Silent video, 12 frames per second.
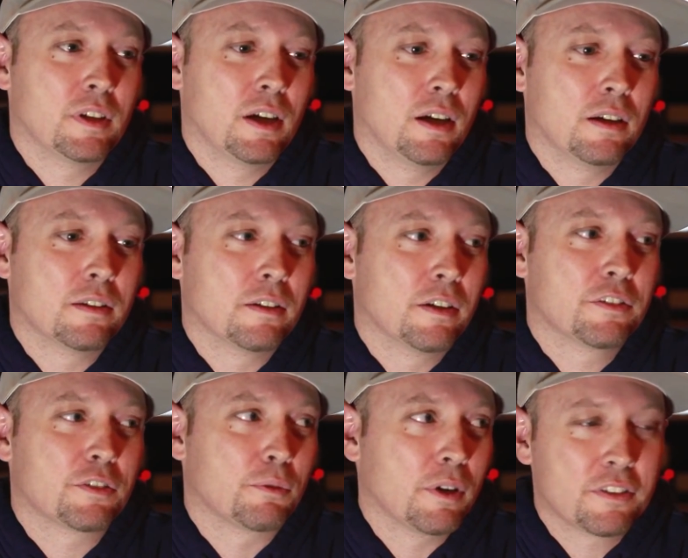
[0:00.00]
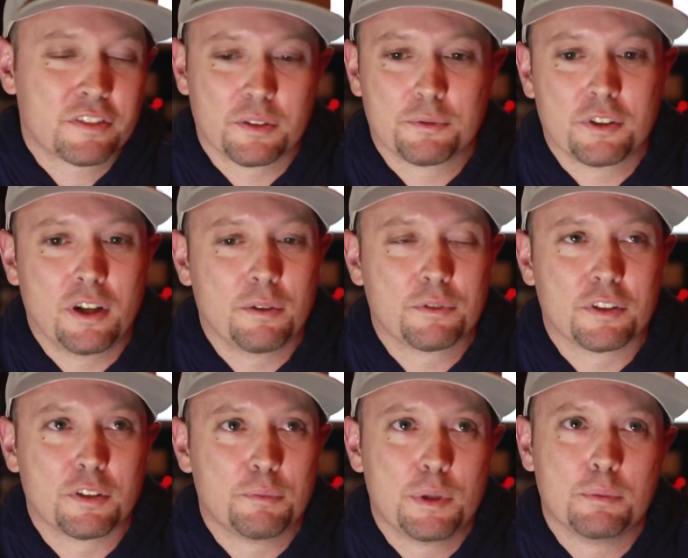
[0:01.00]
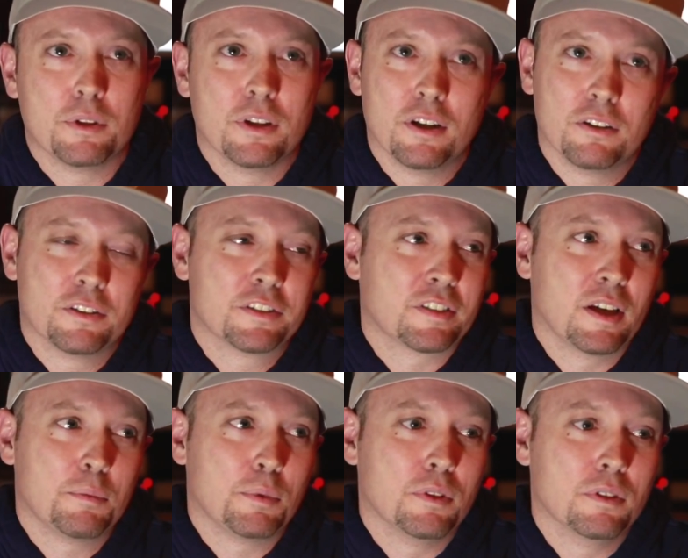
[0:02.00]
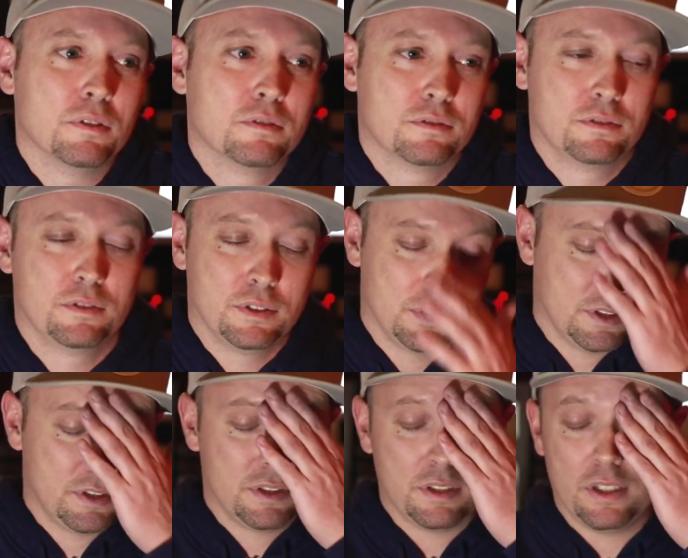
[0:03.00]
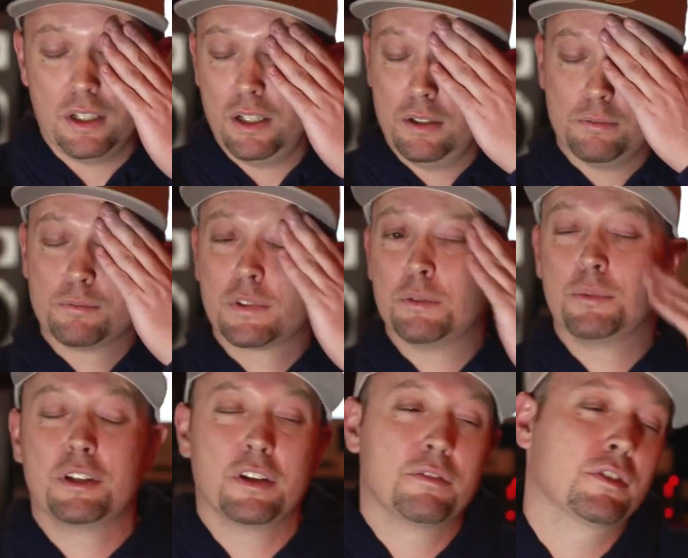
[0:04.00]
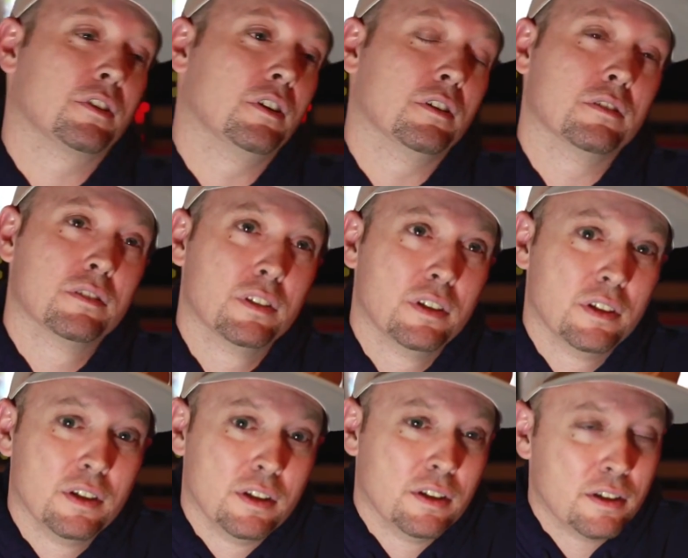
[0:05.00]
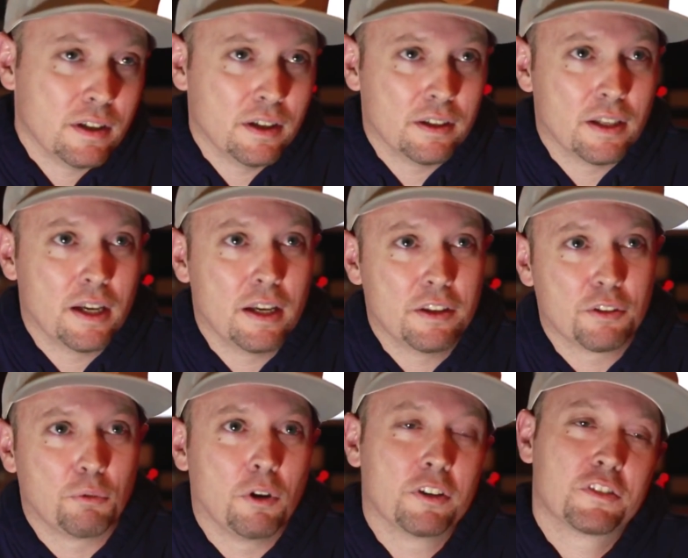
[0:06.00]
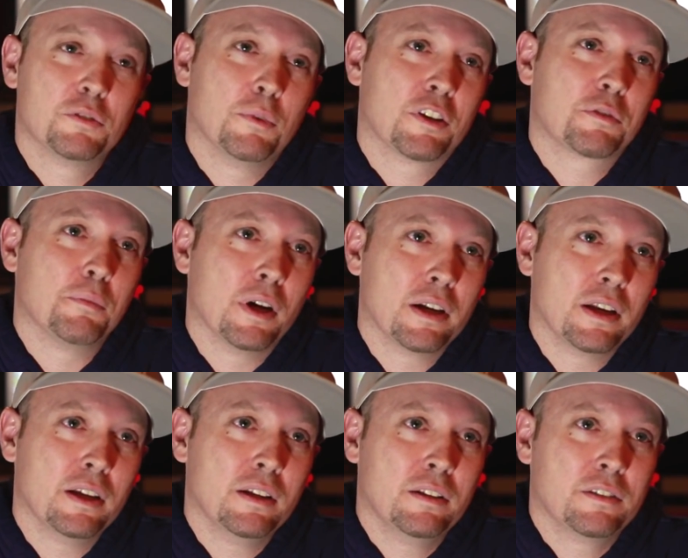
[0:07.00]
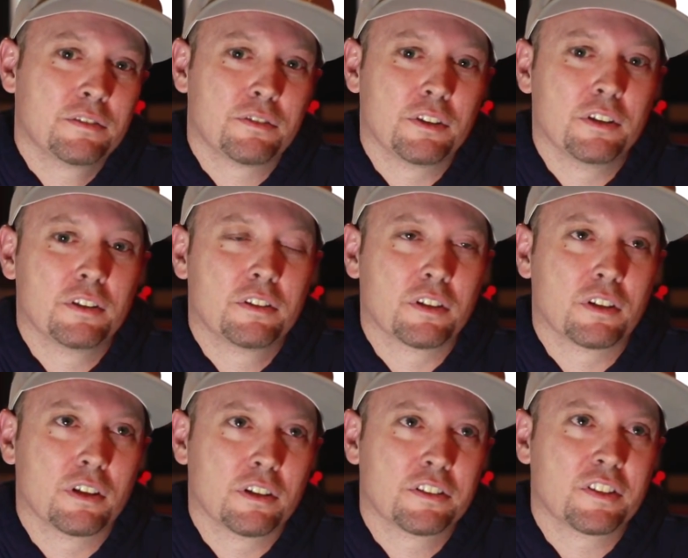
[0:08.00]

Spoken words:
there is a risk sometimes that the people that own the sample can be difficult, and they either want too much money for you to clear the